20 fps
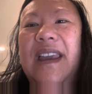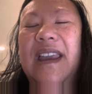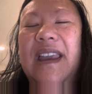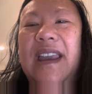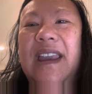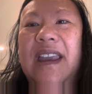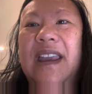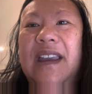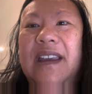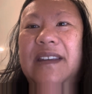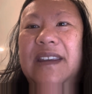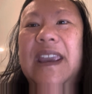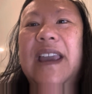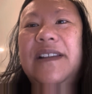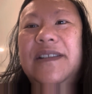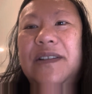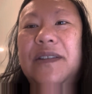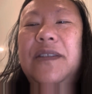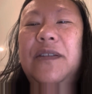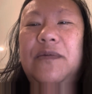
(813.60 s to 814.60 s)
And yeah,
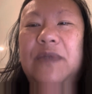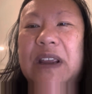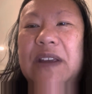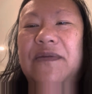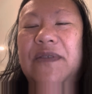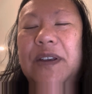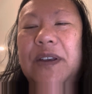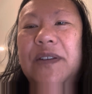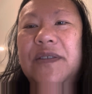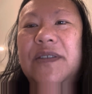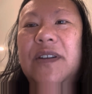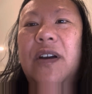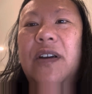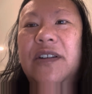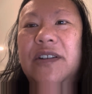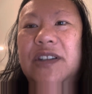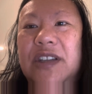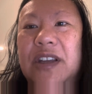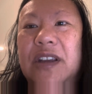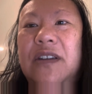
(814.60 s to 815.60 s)
so the refills
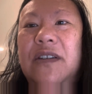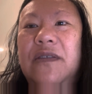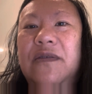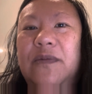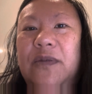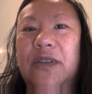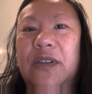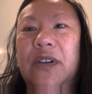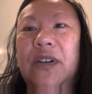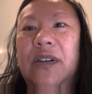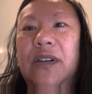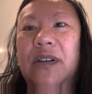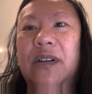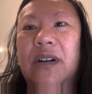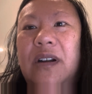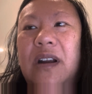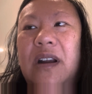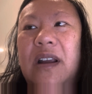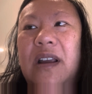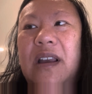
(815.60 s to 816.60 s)
are
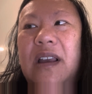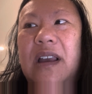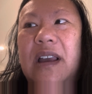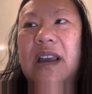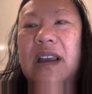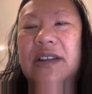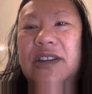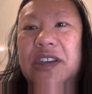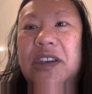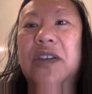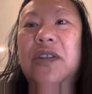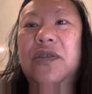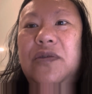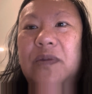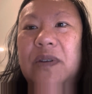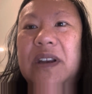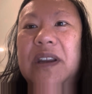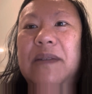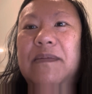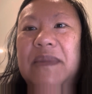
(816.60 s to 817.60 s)

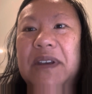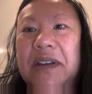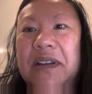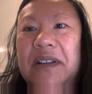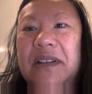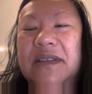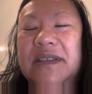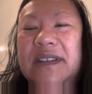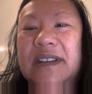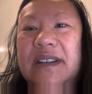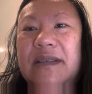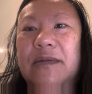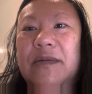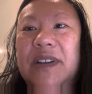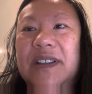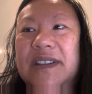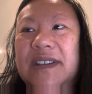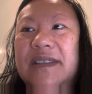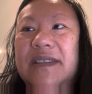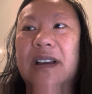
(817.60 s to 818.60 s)
220 mils,
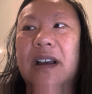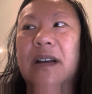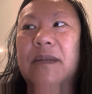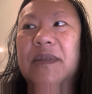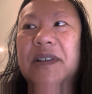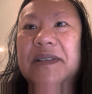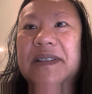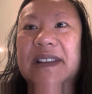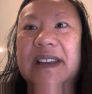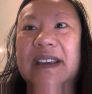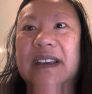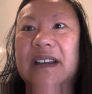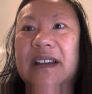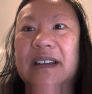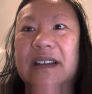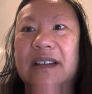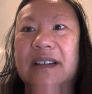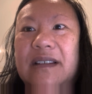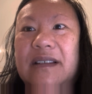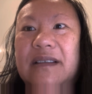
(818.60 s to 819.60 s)
which is almost like
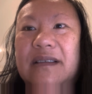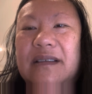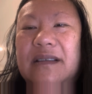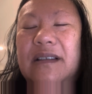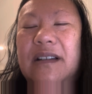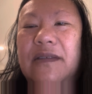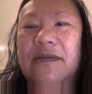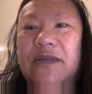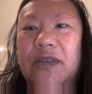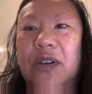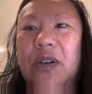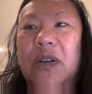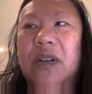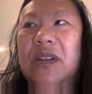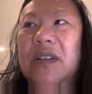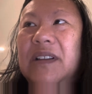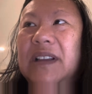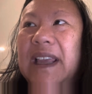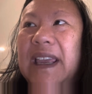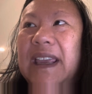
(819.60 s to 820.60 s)
a
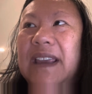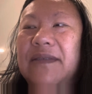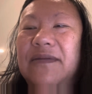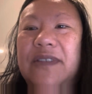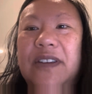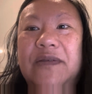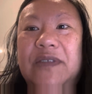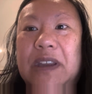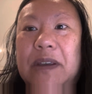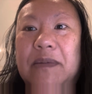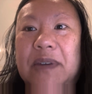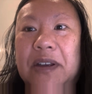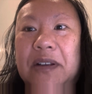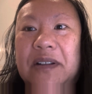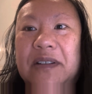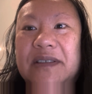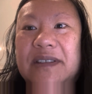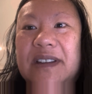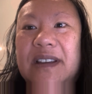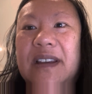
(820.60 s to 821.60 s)
full like 50
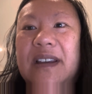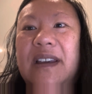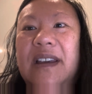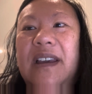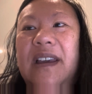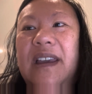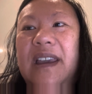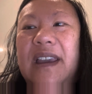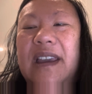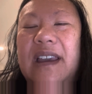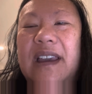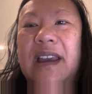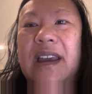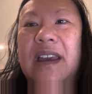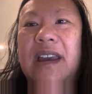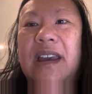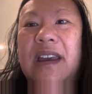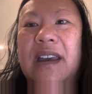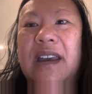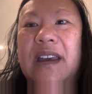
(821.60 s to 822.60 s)
mils,
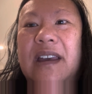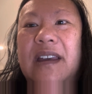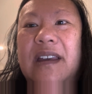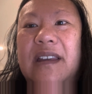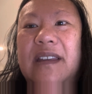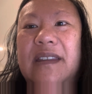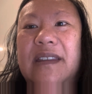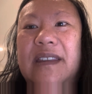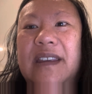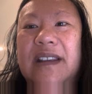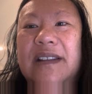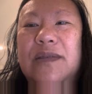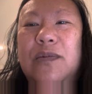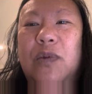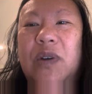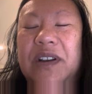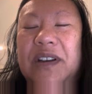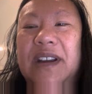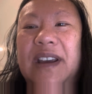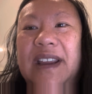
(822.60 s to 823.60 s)
is
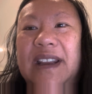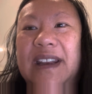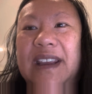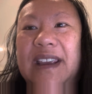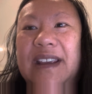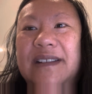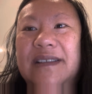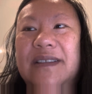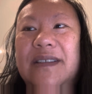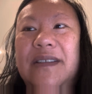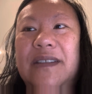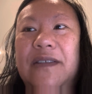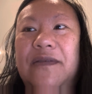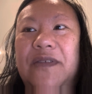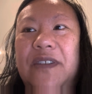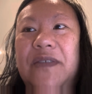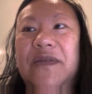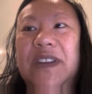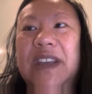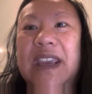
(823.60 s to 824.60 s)
$190. So the
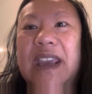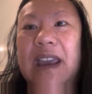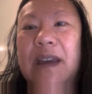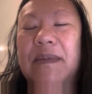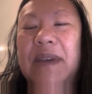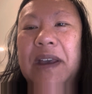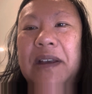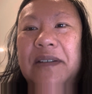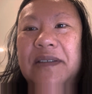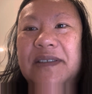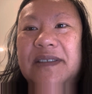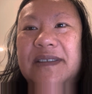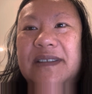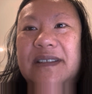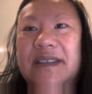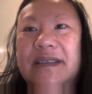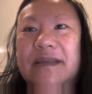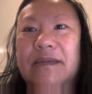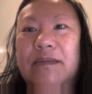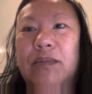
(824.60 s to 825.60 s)
50 mls
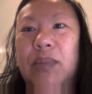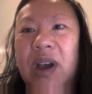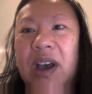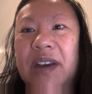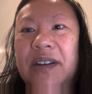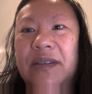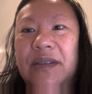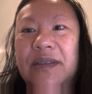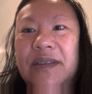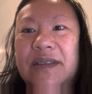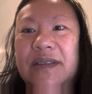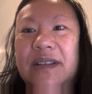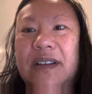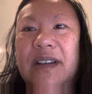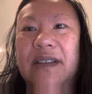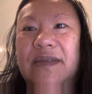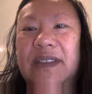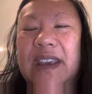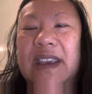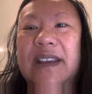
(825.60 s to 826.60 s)
bottles
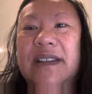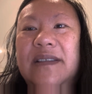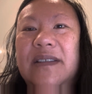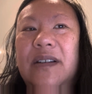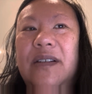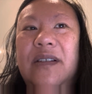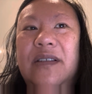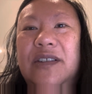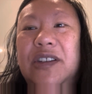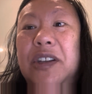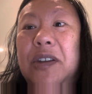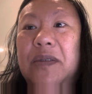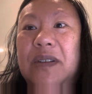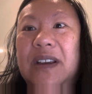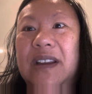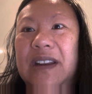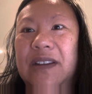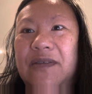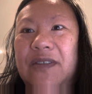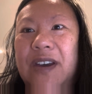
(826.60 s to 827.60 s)
of these are
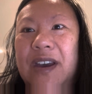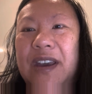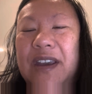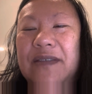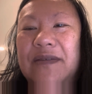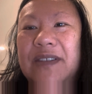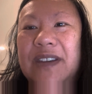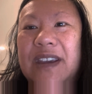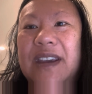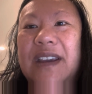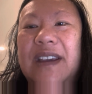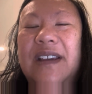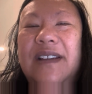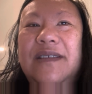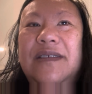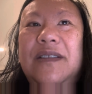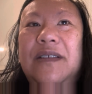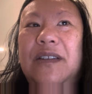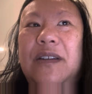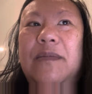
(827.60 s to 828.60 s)
$295.
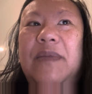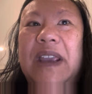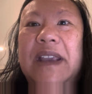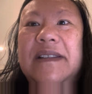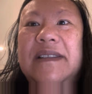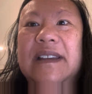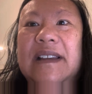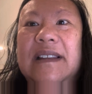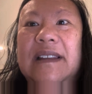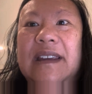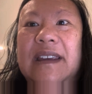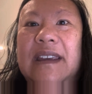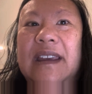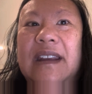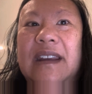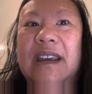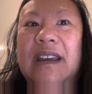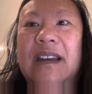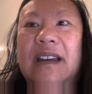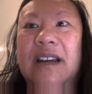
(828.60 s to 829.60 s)
So you're basically
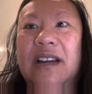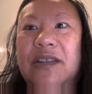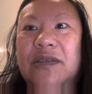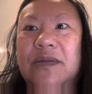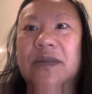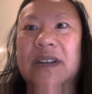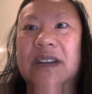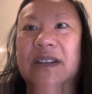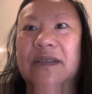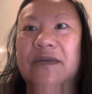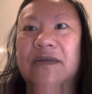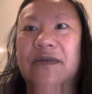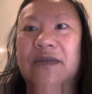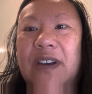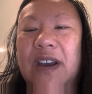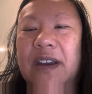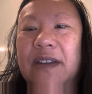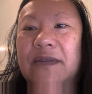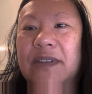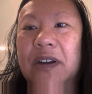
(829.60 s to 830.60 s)
getting
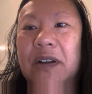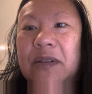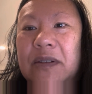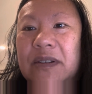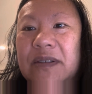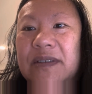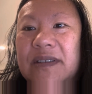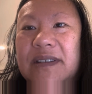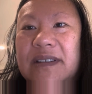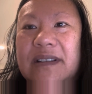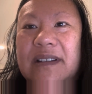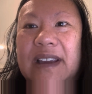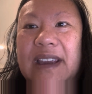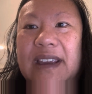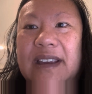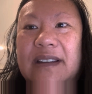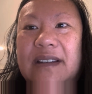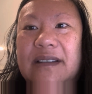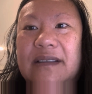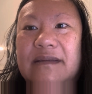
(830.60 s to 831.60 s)
$105
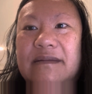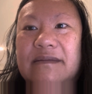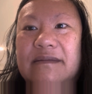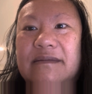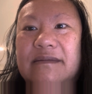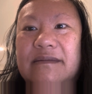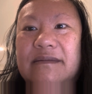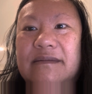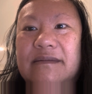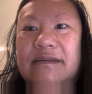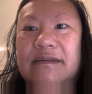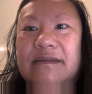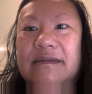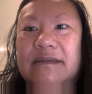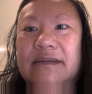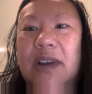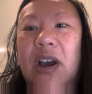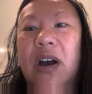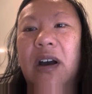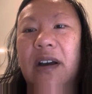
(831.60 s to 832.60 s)
like
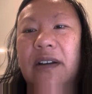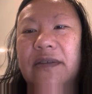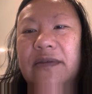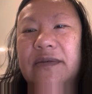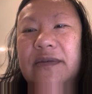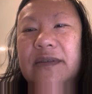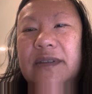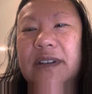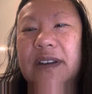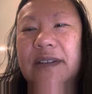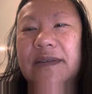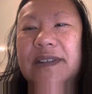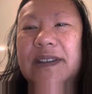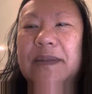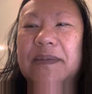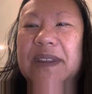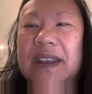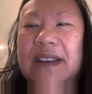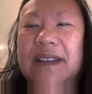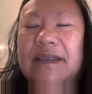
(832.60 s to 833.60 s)
off of
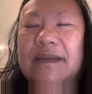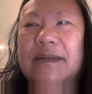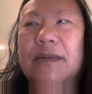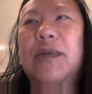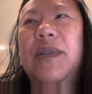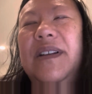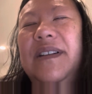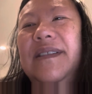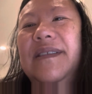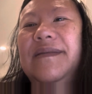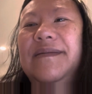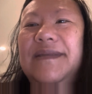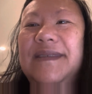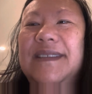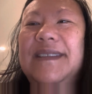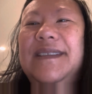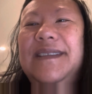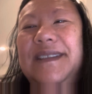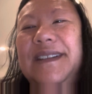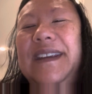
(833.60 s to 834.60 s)
something. Well,
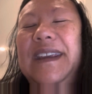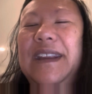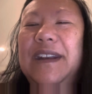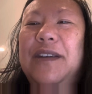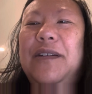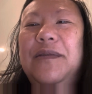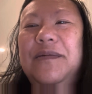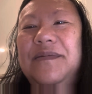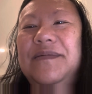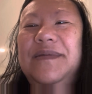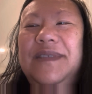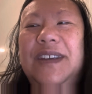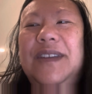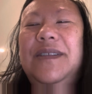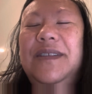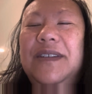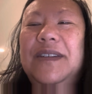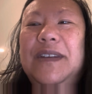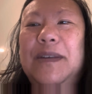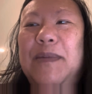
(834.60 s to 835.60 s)
you
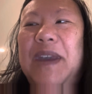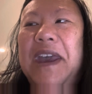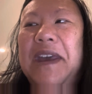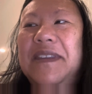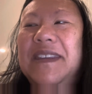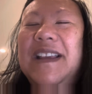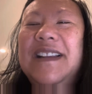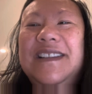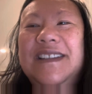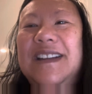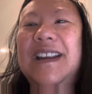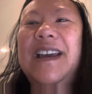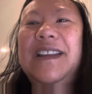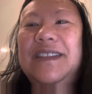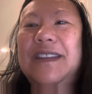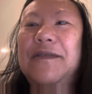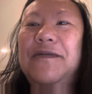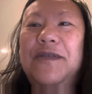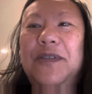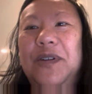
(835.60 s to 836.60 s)
do the math. It's
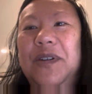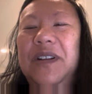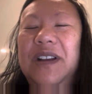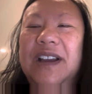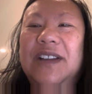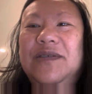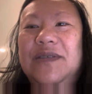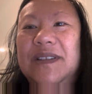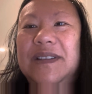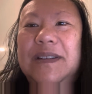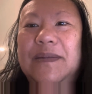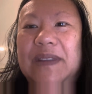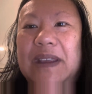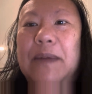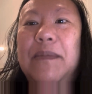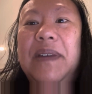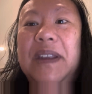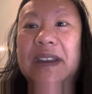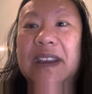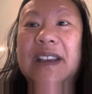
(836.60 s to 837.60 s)
not the full 100
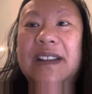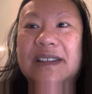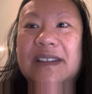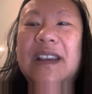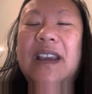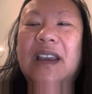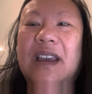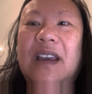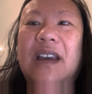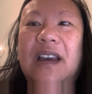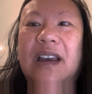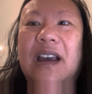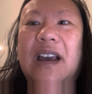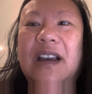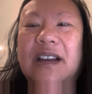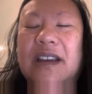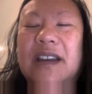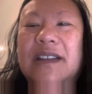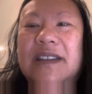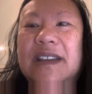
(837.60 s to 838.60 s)
something, but it's
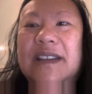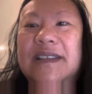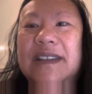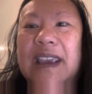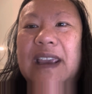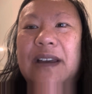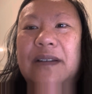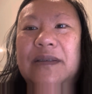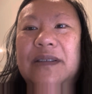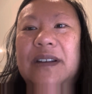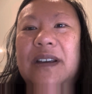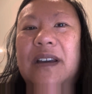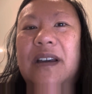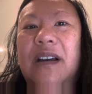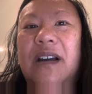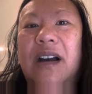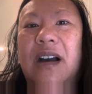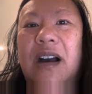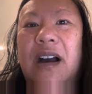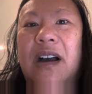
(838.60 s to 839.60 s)
a good discount
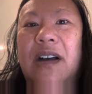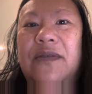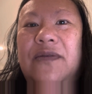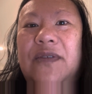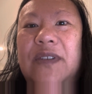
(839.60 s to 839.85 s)
off